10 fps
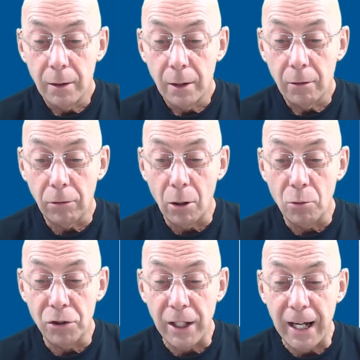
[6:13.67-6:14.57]

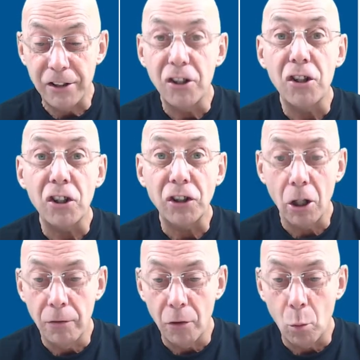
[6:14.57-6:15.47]
Grows there to just
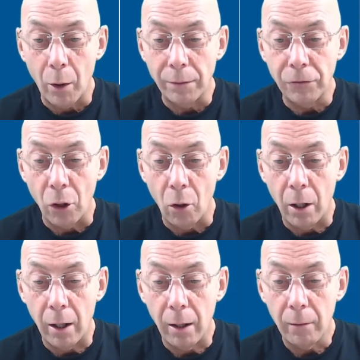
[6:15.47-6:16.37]
over
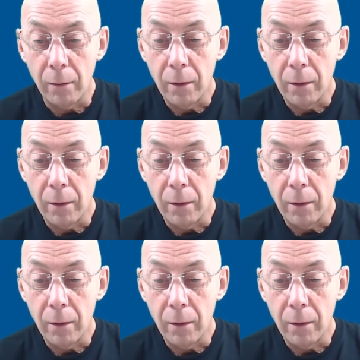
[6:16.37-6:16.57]
$1.